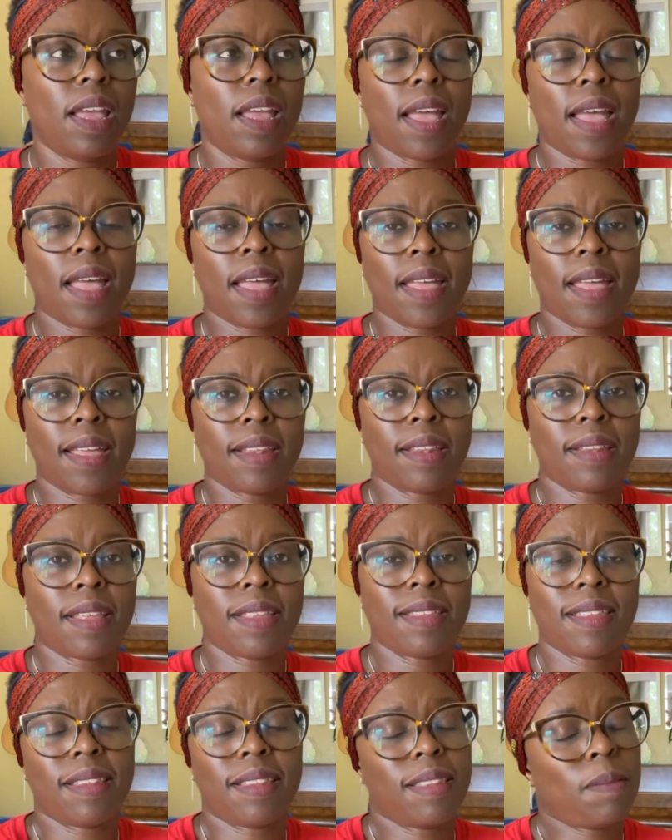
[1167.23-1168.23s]
And I
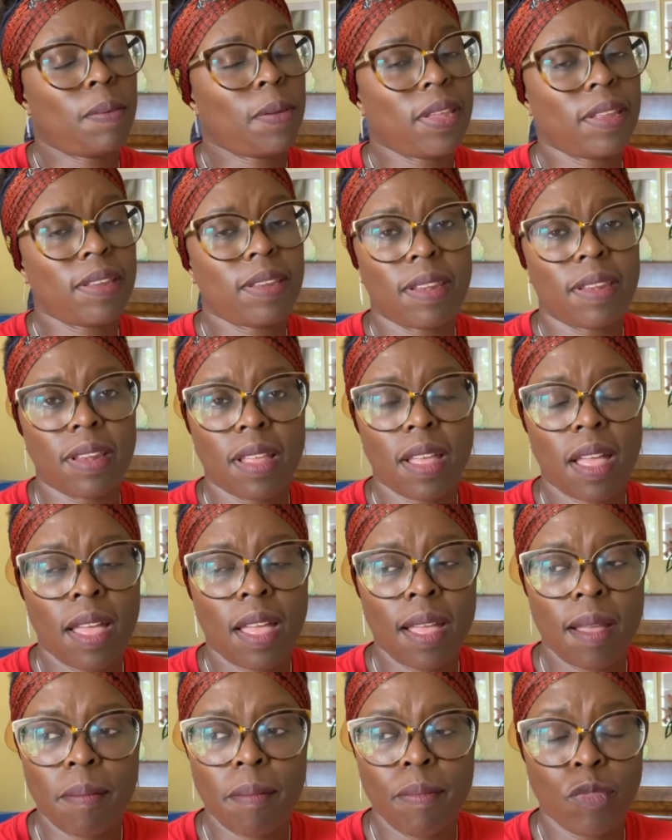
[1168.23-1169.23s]
said to the person,
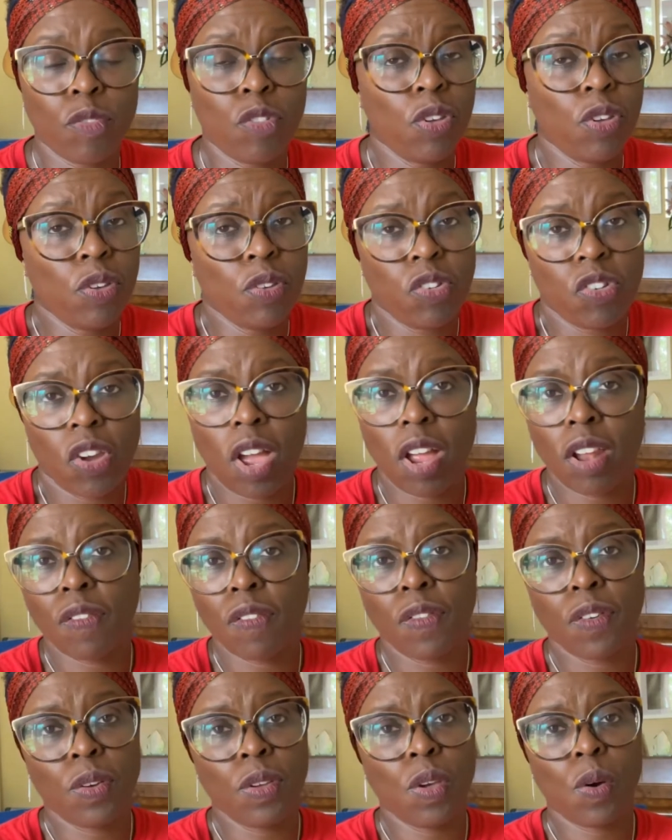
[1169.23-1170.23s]
do you charge
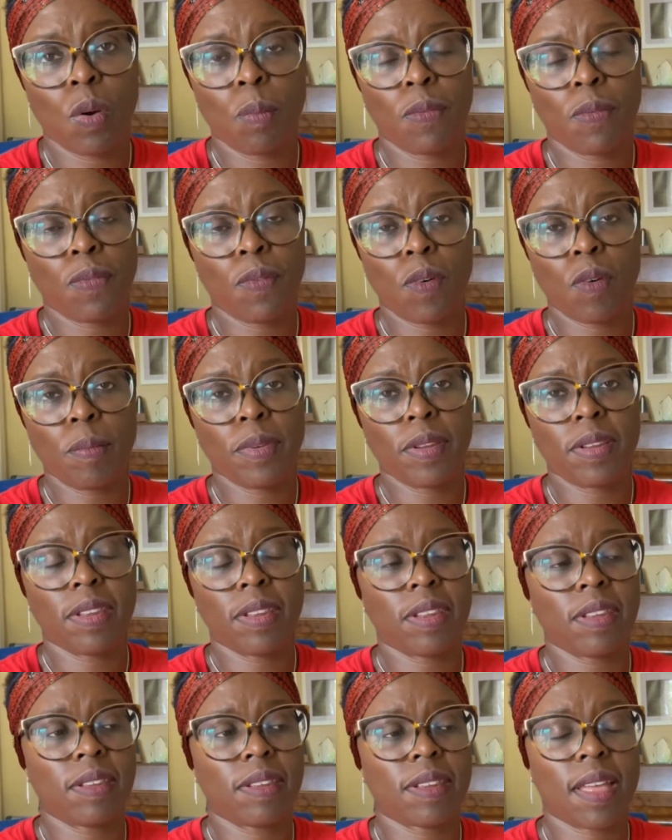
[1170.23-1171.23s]
for your
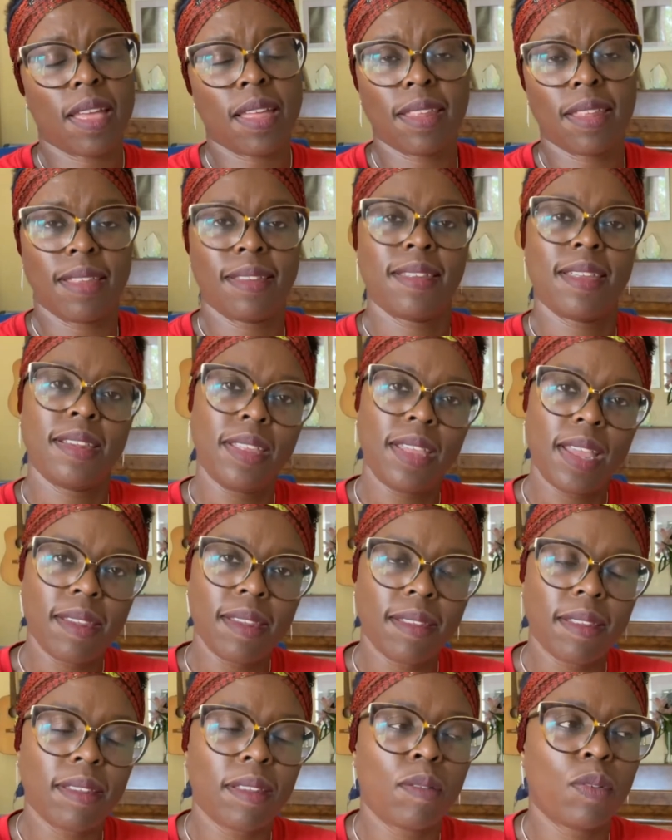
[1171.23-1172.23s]
performances? And they said,
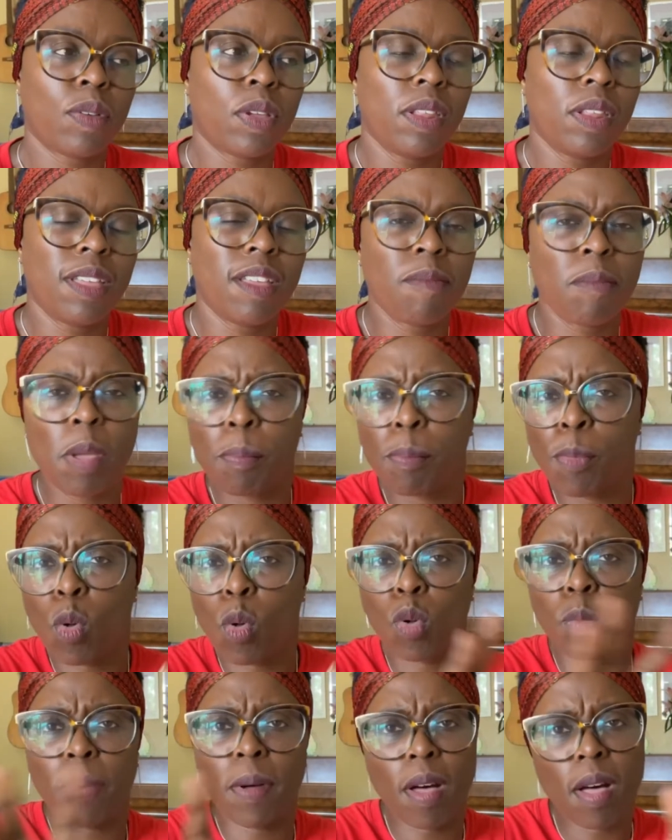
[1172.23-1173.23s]
yes. I said, can you give me a
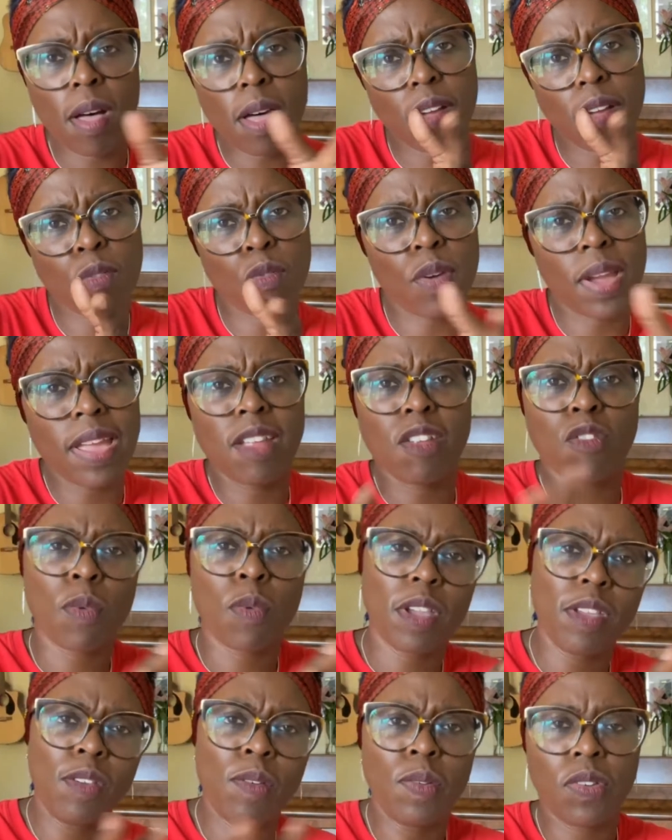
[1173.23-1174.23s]
ballpark range
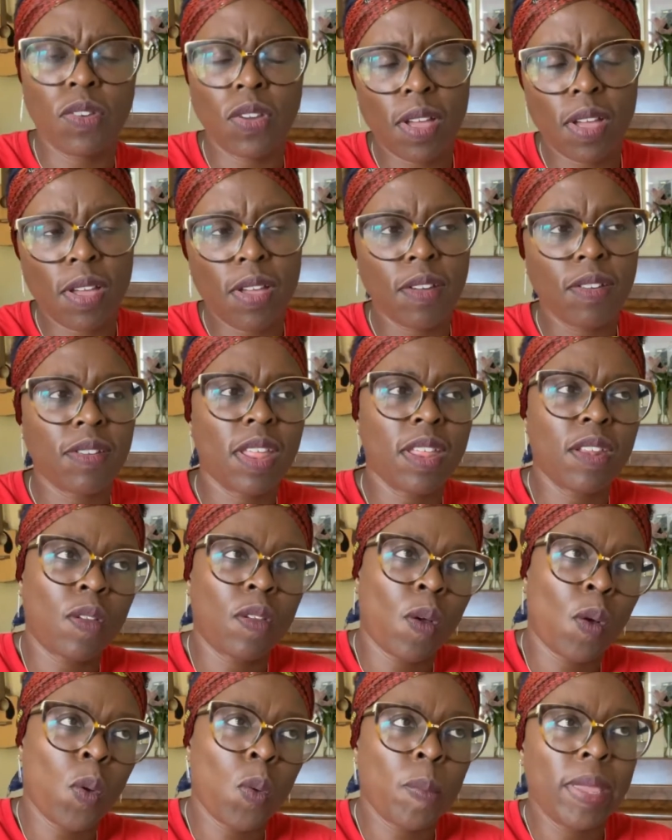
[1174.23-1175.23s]
what you charge? And they
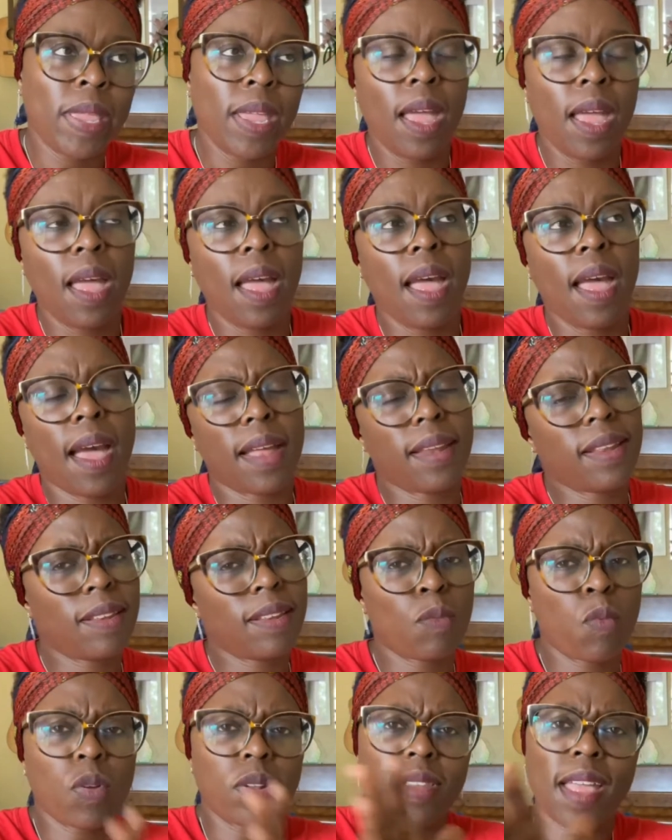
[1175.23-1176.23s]
told me. And I
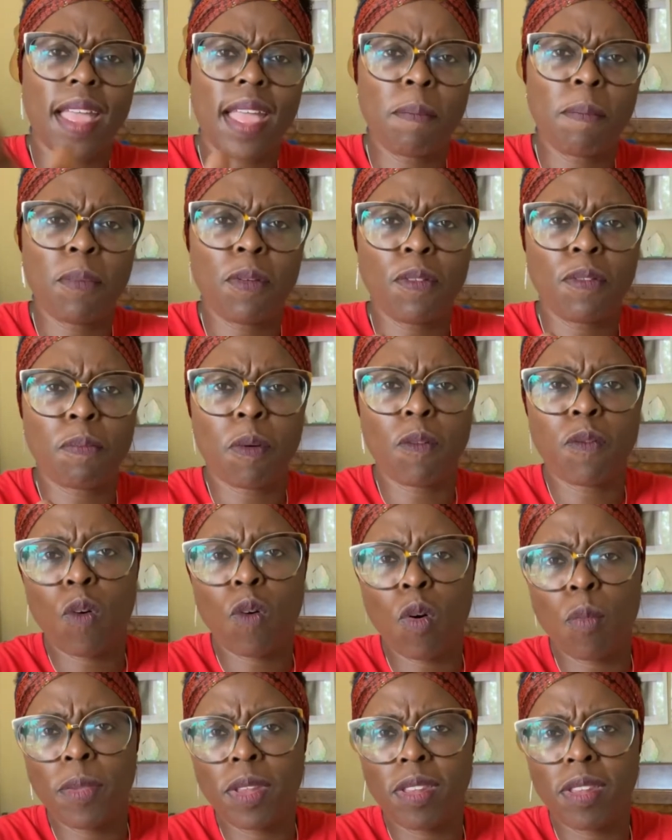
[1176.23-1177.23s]
said, what type of
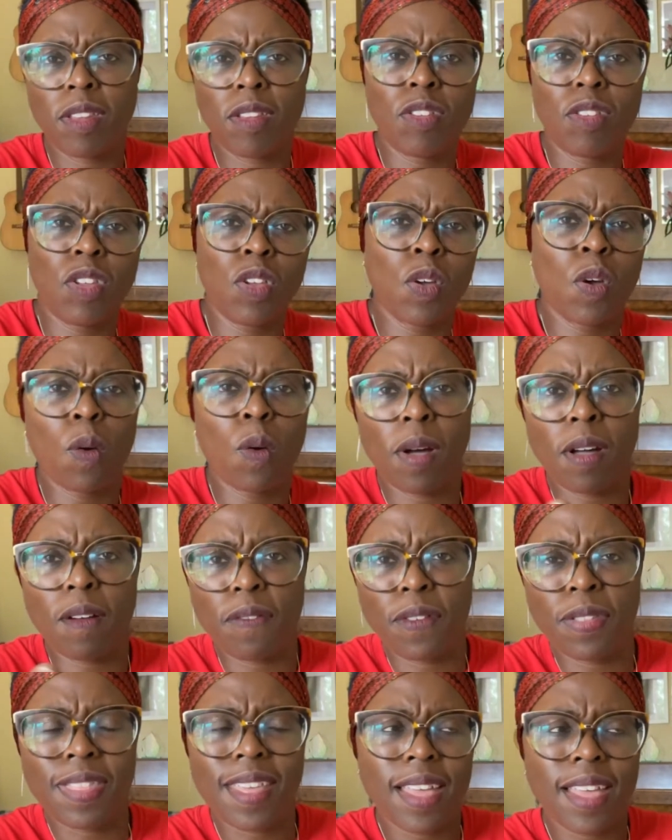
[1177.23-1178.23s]
performances do you go out
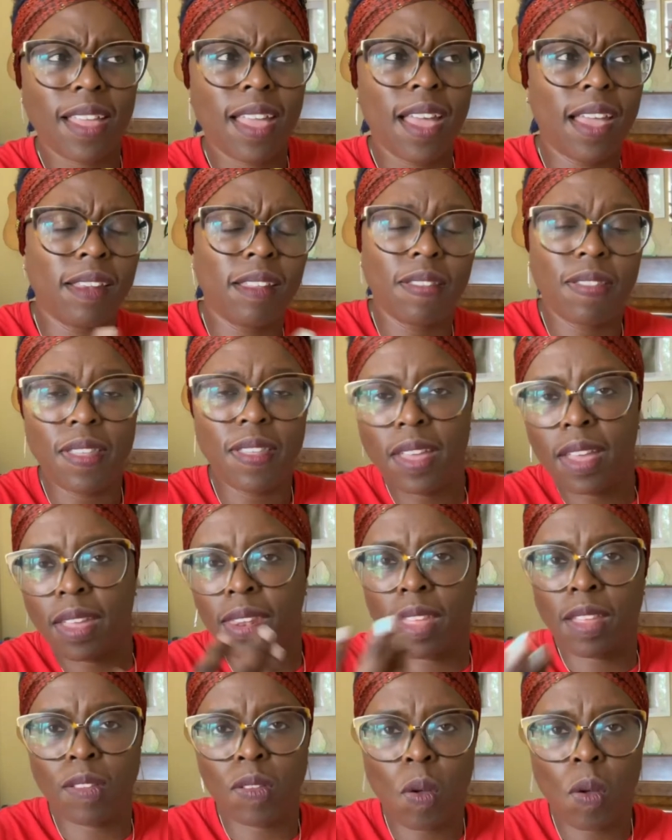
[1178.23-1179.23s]
for that kind of thing? And
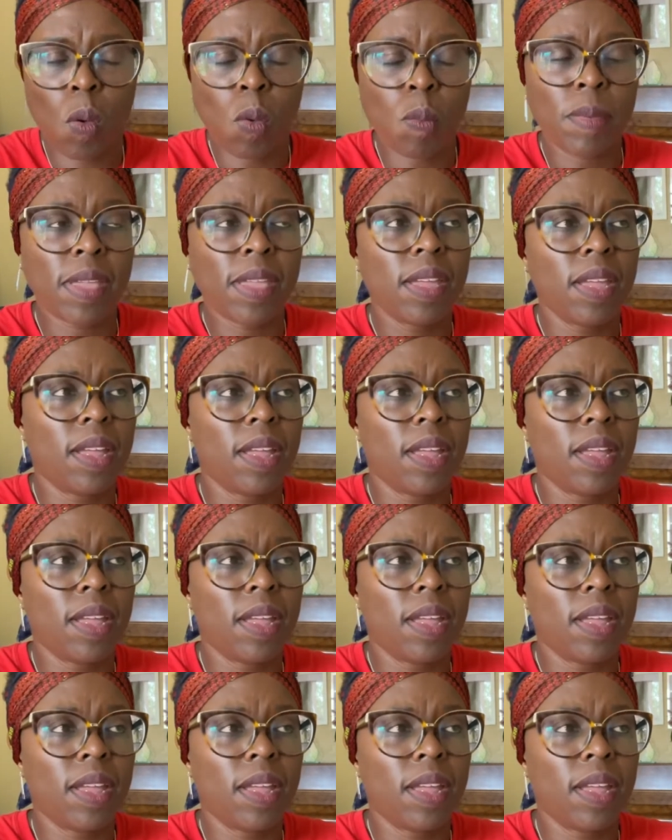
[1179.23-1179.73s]
they told me.